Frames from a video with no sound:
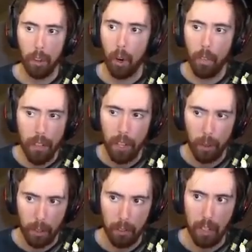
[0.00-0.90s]
all of the
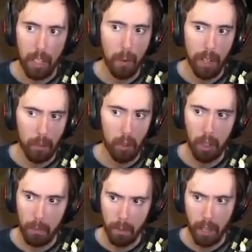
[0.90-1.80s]
other extenuating
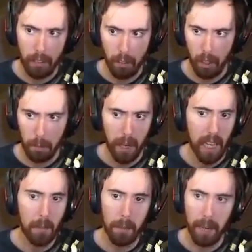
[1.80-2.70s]
circumstances, like
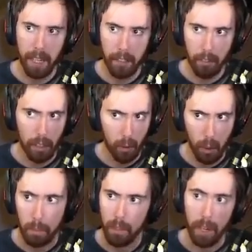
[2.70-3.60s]
being able to make instant
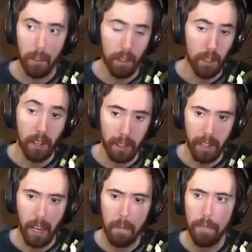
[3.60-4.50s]
groups and everything like
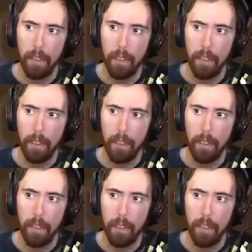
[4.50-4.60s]
that.